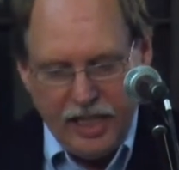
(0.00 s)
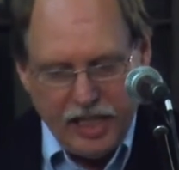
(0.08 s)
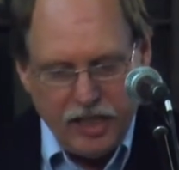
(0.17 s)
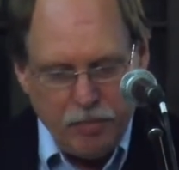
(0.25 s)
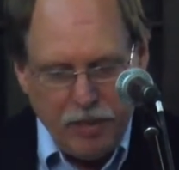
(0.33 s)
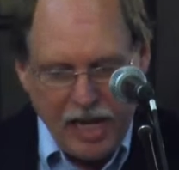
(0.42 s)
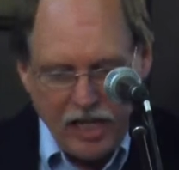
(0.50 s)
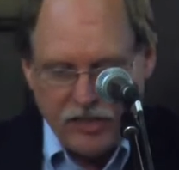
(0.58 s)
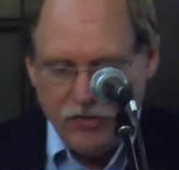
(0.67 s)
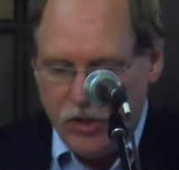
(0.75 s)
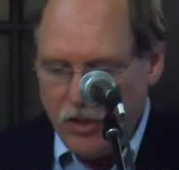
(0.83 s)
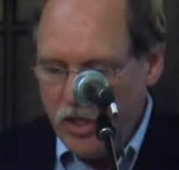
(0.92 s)
In the
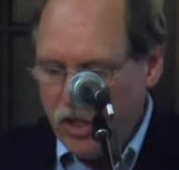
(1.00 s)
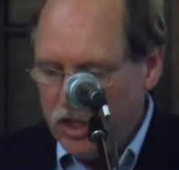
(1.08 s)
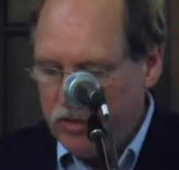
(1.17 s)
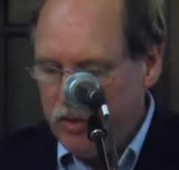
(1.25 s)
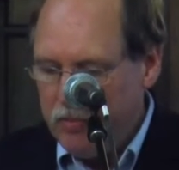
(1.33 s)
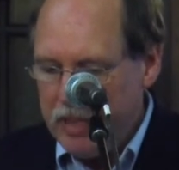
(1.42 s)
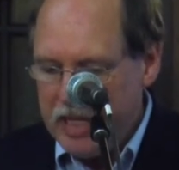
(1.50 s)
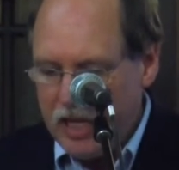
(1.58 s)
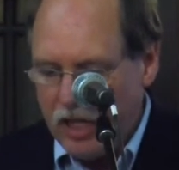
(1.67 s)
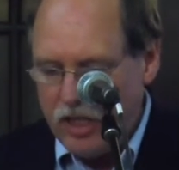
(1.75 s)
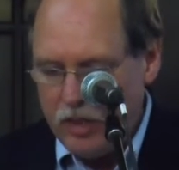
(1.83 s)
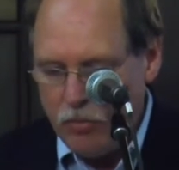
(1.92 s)
past few years, we've
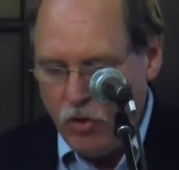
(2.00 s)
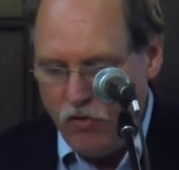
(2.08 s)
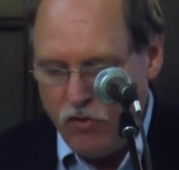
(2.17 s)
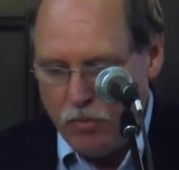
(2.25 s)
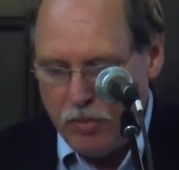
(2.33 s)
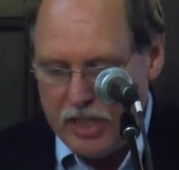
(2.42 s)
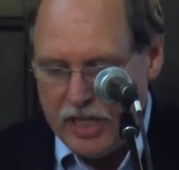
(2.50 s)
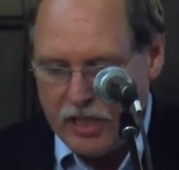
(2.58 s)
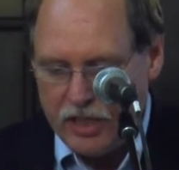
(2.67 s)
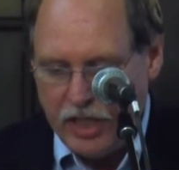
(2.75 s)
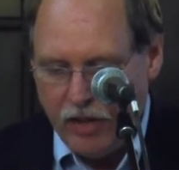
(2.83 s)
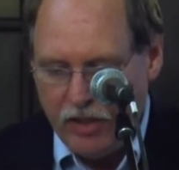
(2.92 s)
begun to move from
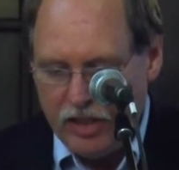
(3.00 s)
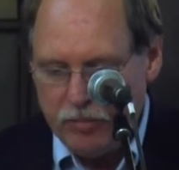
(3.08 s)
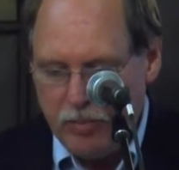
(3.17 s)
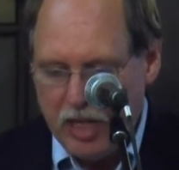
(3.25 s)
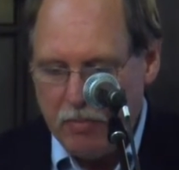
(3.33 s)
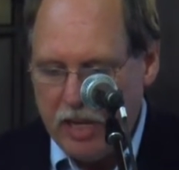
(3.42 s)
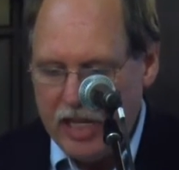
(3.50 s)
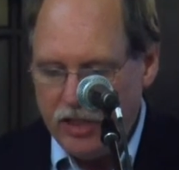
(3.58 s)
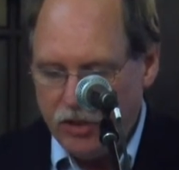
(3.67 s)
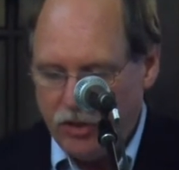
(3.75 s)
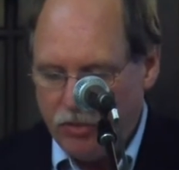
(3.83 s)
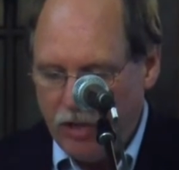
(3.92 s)
protected areas being
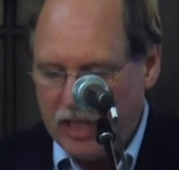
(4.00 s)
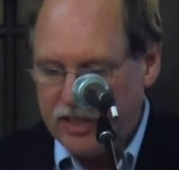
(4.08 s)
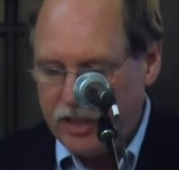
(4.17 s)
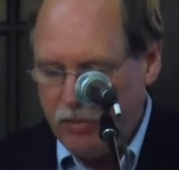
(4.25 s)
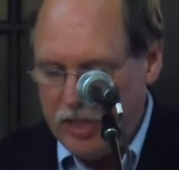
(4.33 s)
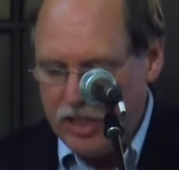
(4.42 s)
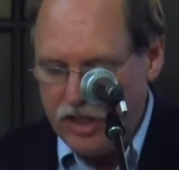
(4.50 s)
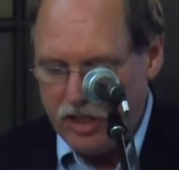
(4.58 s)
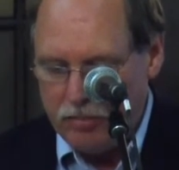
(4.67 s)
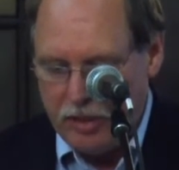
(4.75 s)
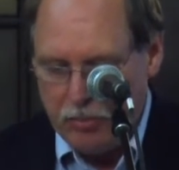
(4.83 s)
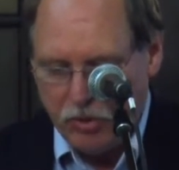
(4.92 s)
major threats to
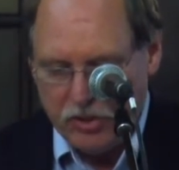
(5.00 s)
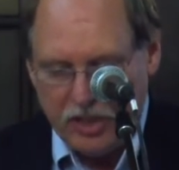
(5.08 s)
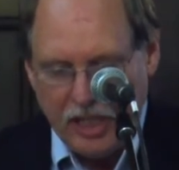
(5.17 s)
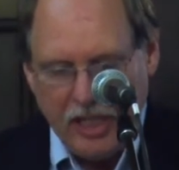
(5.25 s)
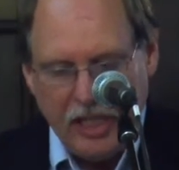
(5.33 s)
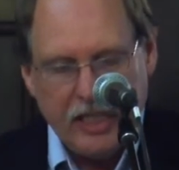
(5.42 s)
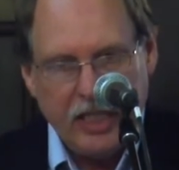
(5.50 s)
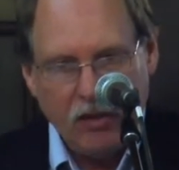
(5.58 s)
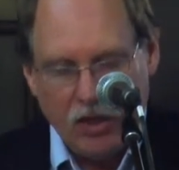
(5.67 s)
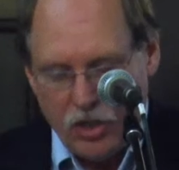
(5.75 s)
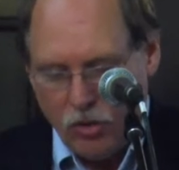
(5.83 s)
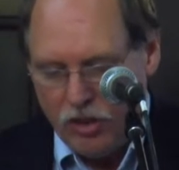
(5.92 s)
indigenous peoples,
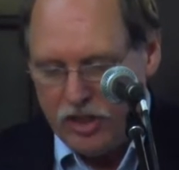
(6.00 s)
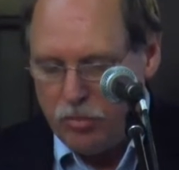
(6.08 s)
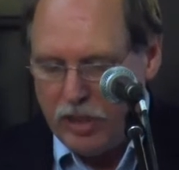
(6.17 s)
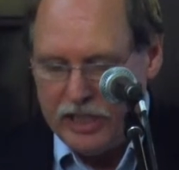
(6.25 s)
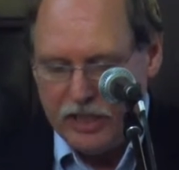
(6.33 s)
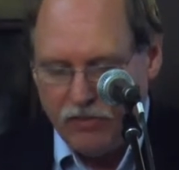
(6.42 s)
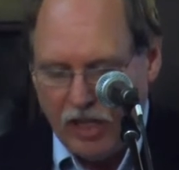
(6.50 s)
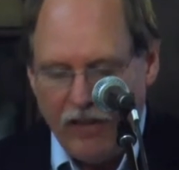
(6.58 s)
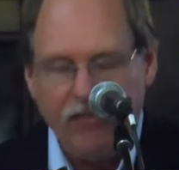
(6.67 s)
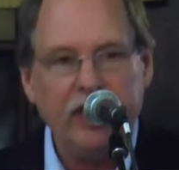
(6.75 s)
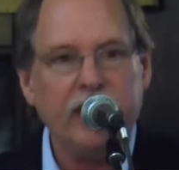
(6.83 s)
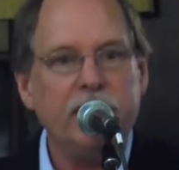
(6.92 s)
territories, ways of
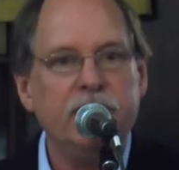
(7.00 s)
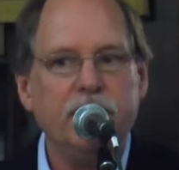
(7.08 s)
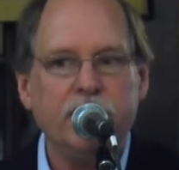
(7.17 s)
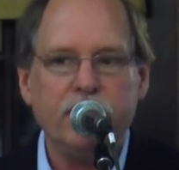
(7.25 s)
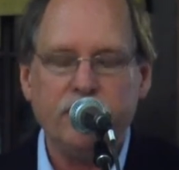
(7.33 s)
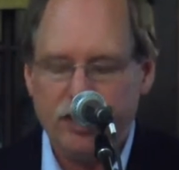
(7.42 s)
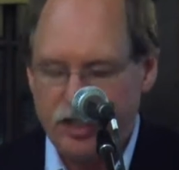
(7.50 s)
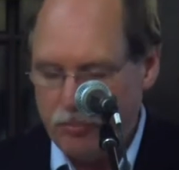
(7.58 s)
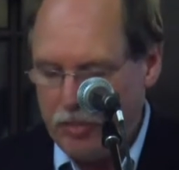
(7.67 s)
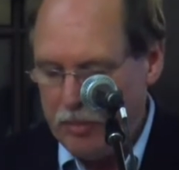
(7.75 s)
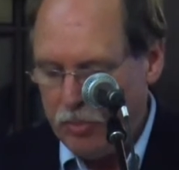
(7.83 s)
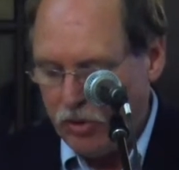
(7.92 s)
life, and existence as
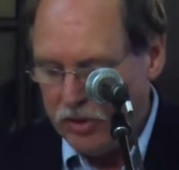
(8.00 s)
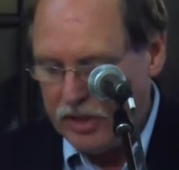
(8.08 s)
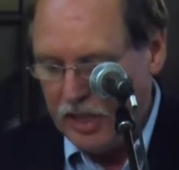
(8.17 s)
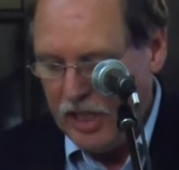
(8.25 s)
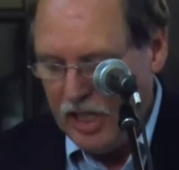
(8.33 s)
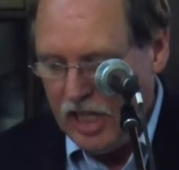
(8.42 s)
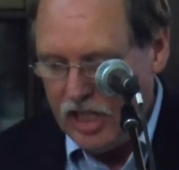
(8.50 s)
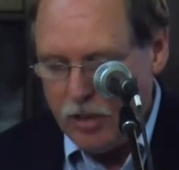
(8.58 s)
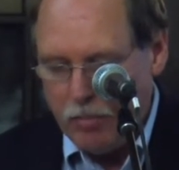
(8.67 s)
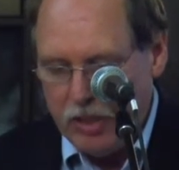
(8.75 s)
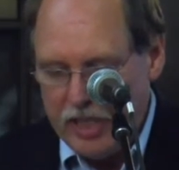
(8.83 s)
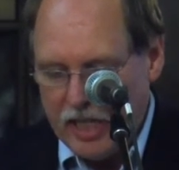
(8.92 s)
peoples
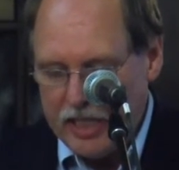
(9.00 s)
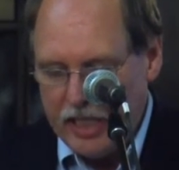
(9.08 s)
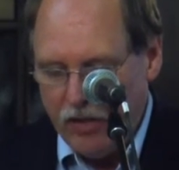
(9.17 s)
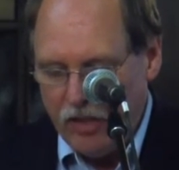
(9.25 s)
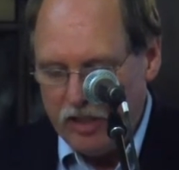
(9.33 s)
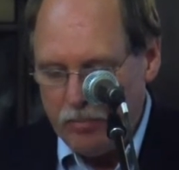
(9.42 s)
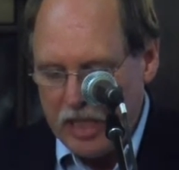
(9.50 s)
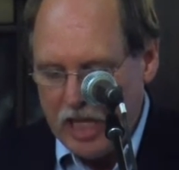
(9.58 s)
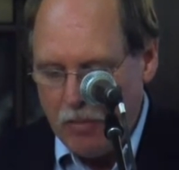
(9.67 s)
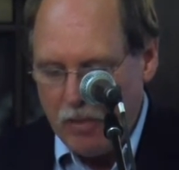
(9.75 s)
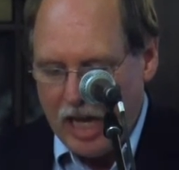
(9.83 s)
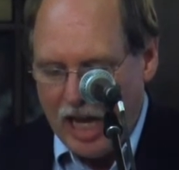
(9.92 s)
to protected areas
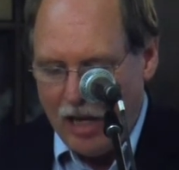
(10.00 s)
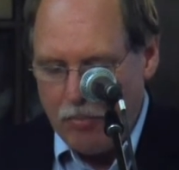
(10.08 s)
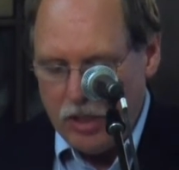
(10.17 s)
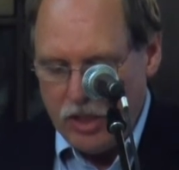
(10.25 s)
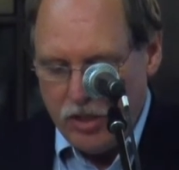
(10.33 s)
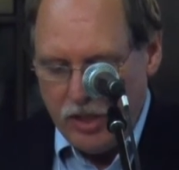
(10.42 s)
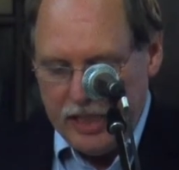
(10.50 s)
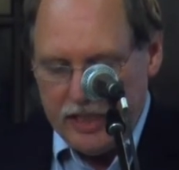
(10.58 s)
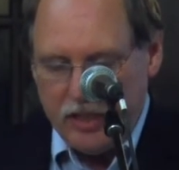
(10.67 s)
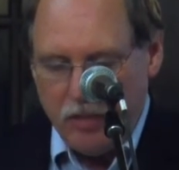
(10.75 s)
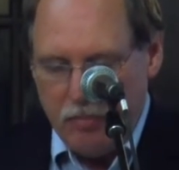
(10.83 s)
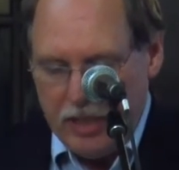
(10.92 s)
becoming
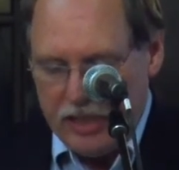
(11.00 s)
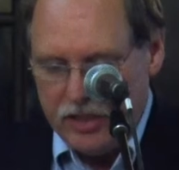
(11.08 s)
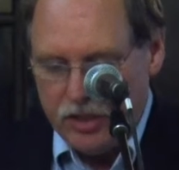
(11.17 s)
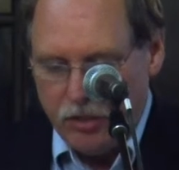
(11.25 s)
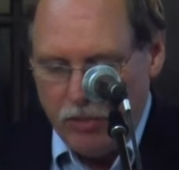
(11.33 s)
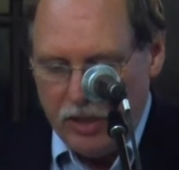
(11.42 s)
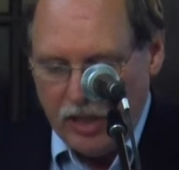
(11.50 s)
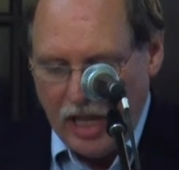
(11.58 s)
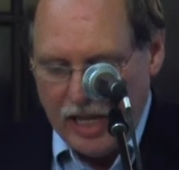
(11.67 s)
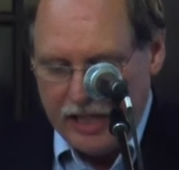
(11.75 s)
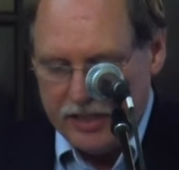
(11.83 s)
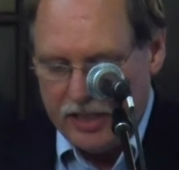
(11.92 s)
opportunities and means to
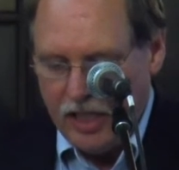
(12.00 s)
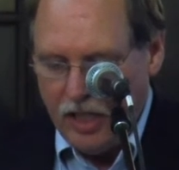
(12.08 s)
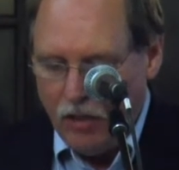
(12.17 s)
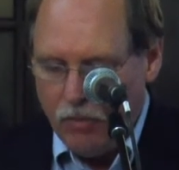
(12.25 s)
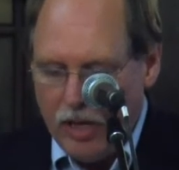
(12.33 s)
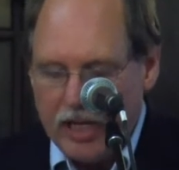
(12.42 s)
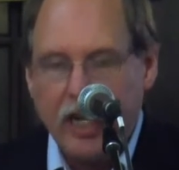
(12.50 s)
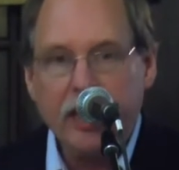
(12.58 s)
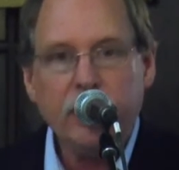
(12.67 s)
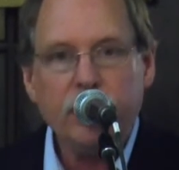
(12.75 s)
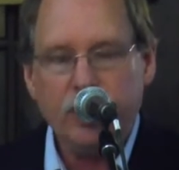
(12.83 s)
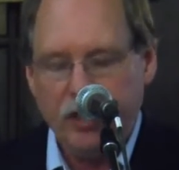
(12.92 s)
realize
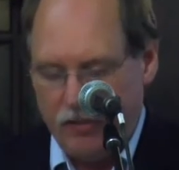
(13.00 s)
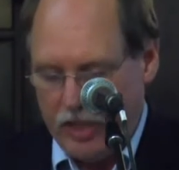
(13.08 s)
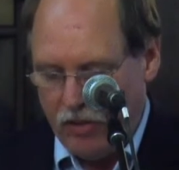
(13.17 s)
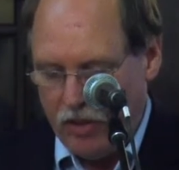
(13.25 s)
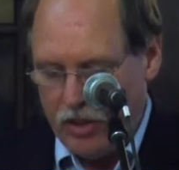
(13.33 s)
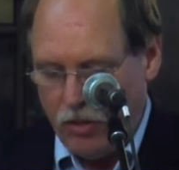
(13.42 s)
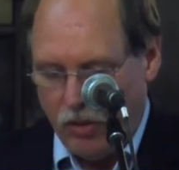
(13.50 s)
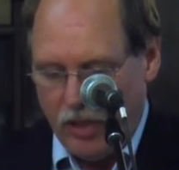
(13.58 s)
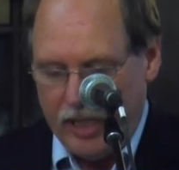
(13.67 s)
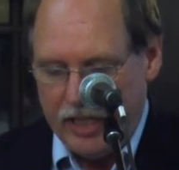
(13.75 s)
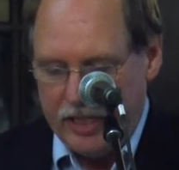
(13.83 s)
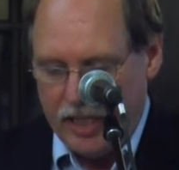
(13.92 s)
recognition of
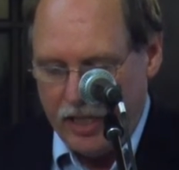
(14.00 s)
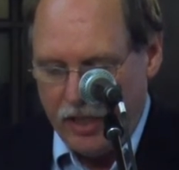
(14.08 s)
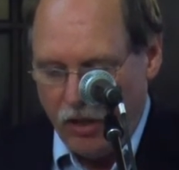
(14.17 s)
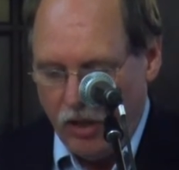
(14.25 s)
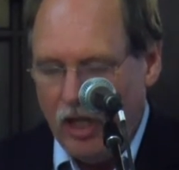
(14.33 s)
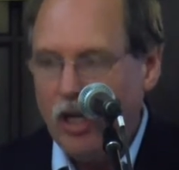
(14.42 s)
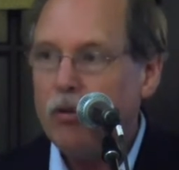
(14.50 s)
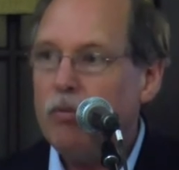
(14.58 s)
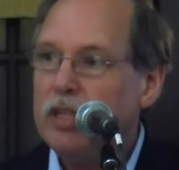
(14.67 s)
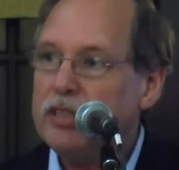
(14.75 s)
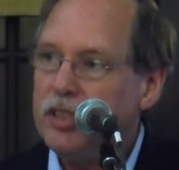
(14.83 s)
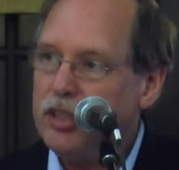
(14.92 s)
territory and tenure,
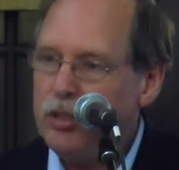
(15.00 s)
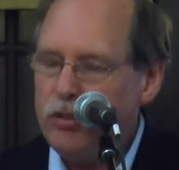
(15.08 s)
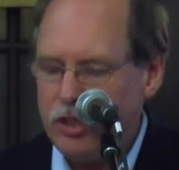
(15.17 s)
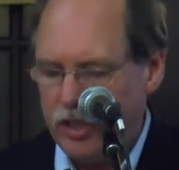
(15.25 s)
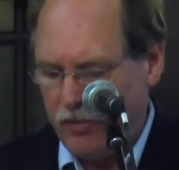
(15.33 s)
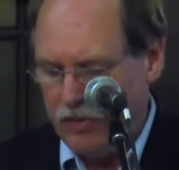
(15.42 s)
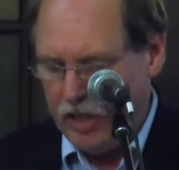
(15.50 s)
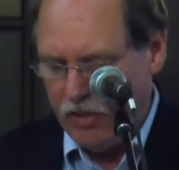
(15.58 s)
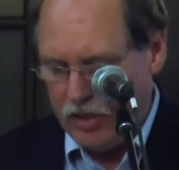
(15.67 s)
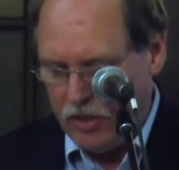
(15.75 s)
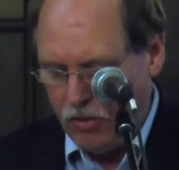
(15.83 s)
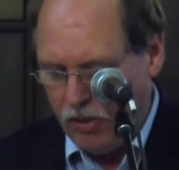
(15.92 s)
restitution of
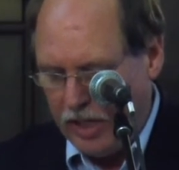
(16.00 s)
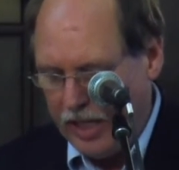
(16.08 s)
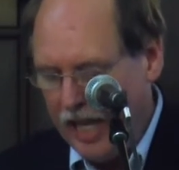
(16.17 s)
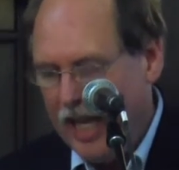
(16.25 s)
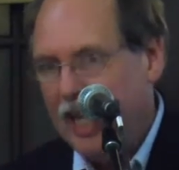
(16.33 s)
territory,